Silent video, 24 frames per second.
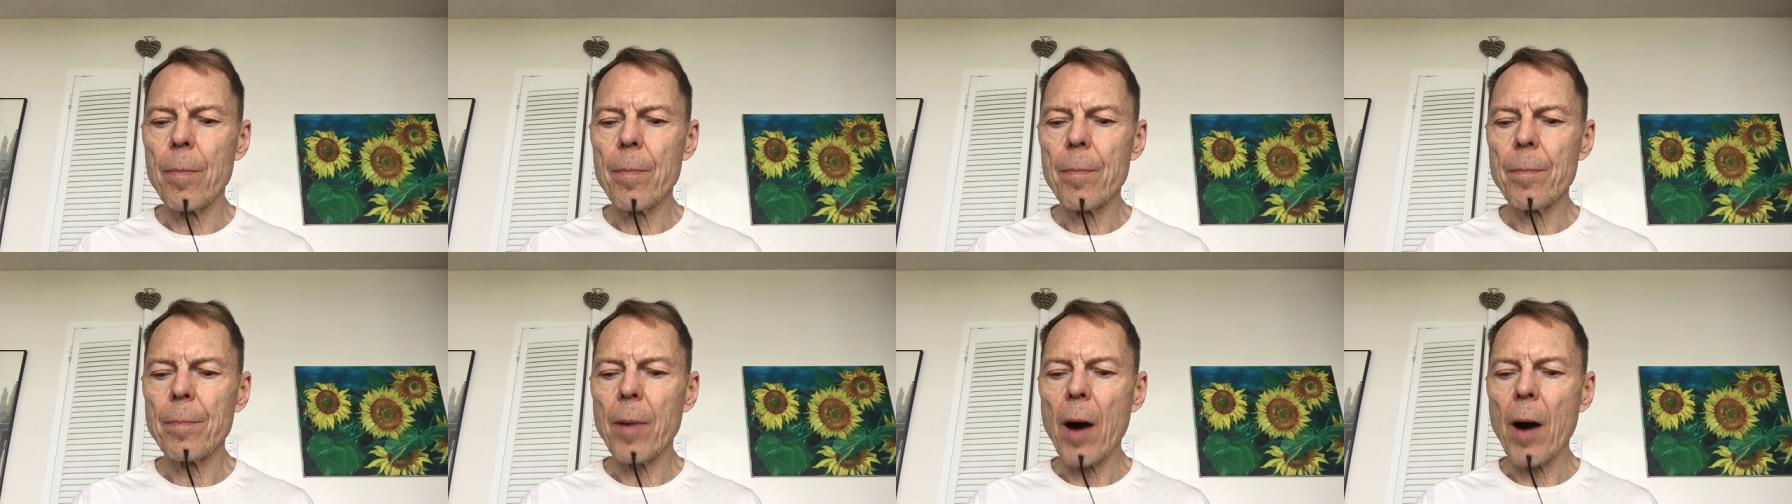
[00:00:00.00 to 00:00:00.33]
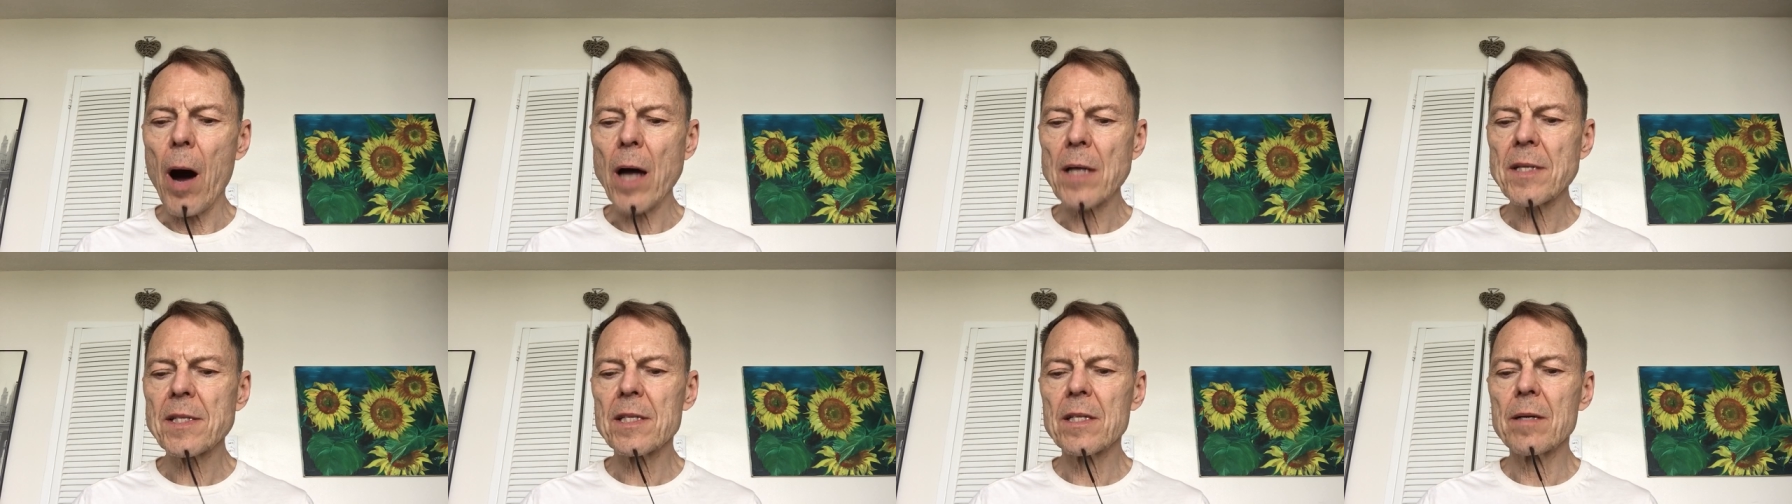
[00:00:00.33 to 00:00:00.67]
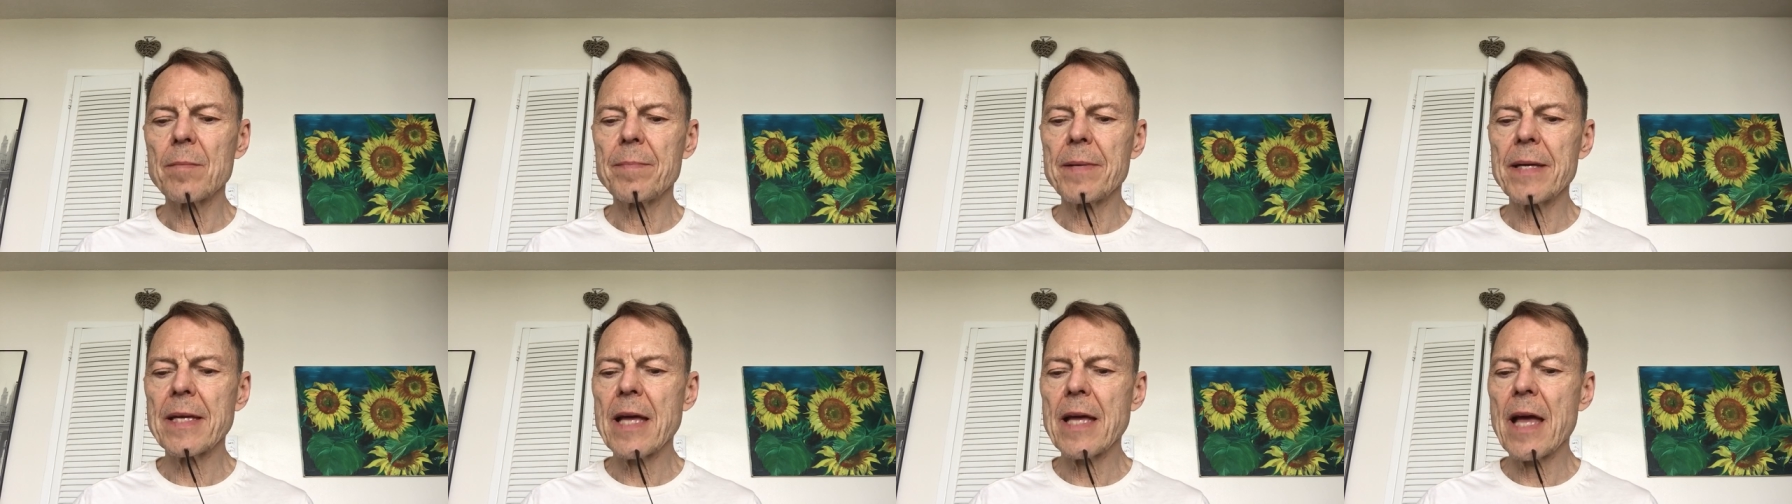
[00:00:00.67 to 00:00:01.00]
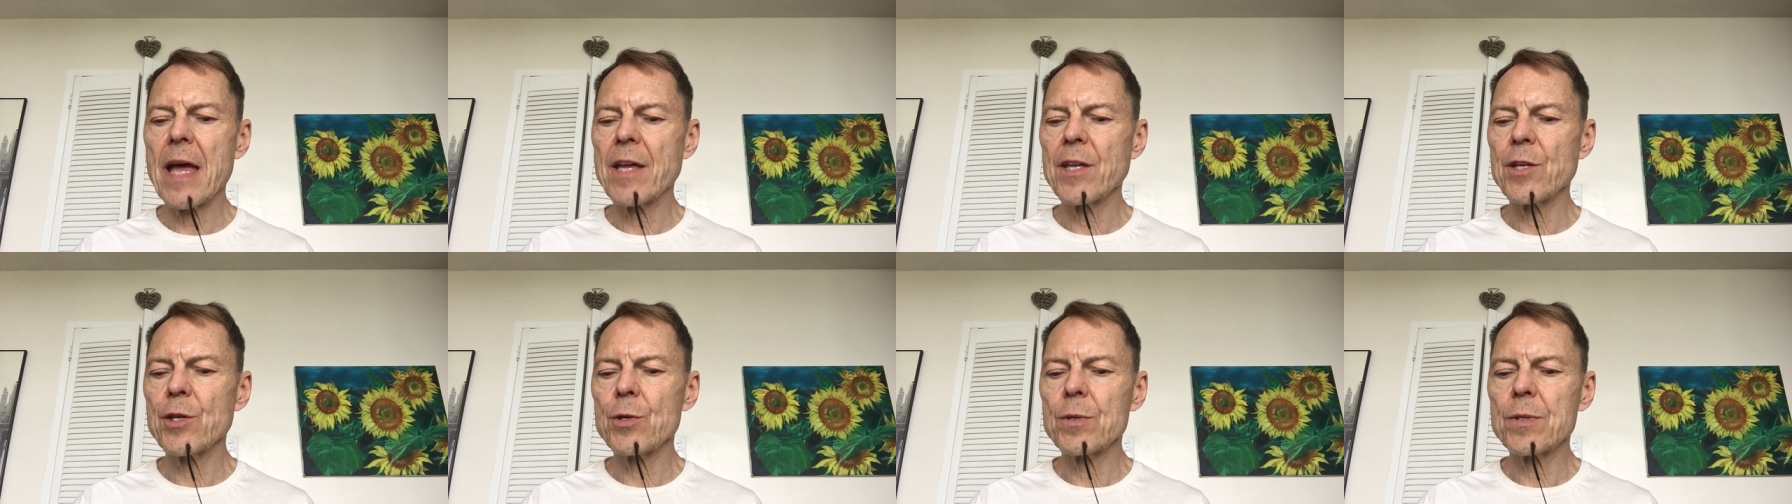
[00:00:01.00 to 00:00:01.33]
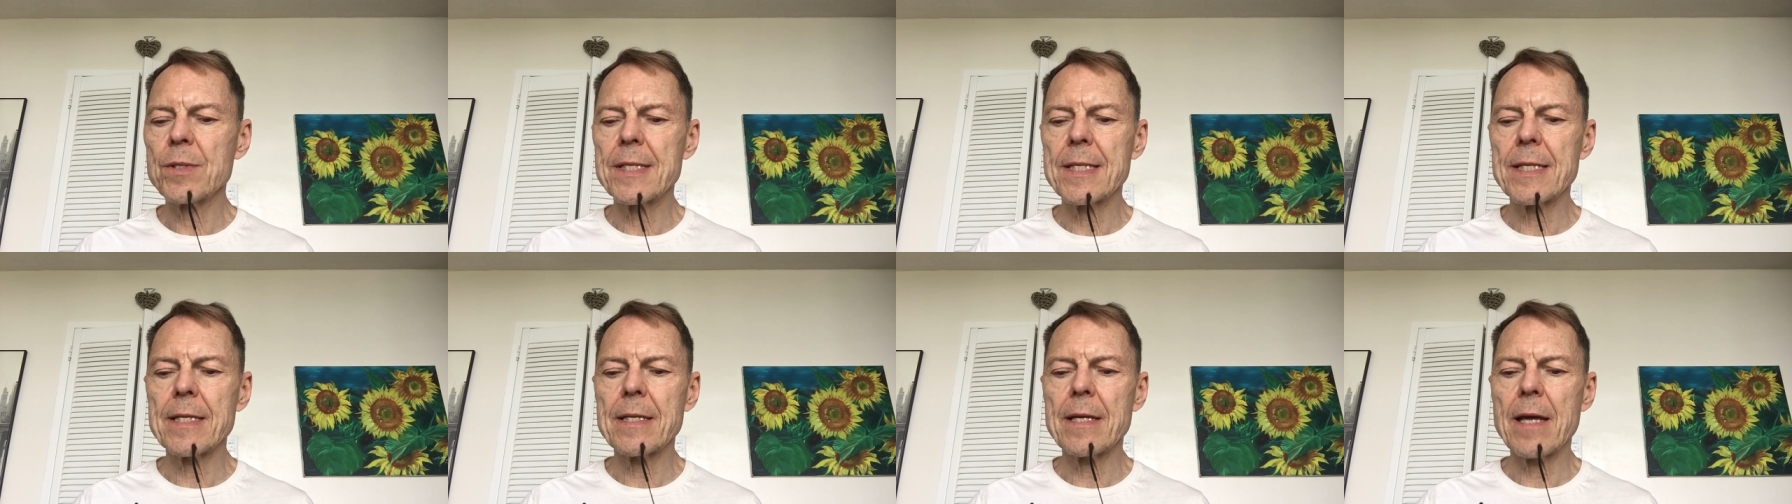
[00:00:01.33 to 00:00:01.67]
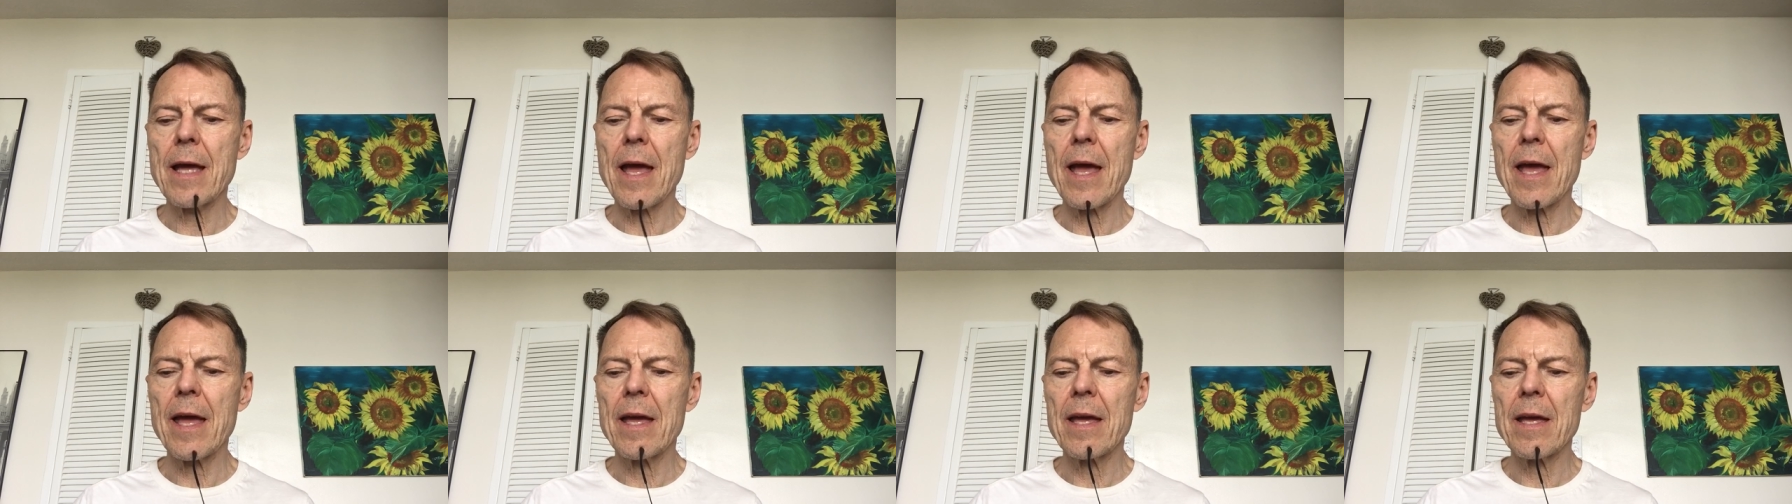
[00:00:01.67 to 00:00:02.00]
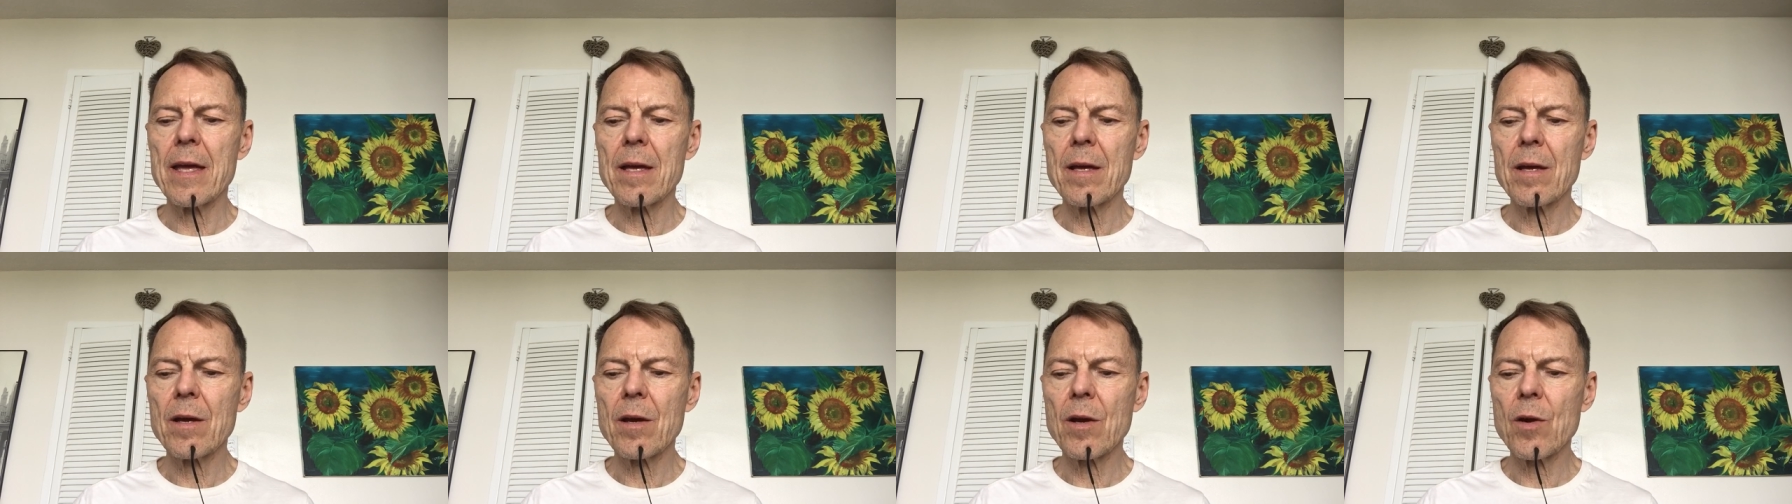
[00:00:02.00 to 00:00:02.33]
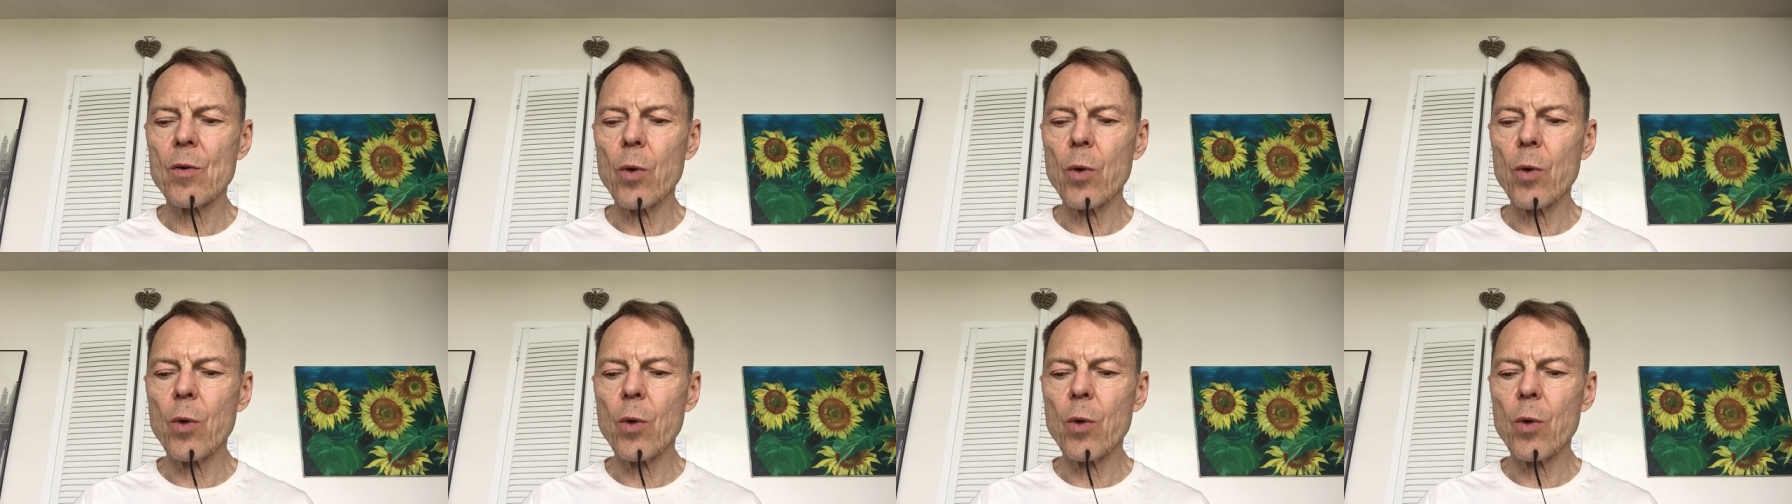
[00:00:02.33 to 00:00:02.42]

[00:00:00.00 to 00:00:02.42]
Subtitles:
Bauta, B-A-U-T-A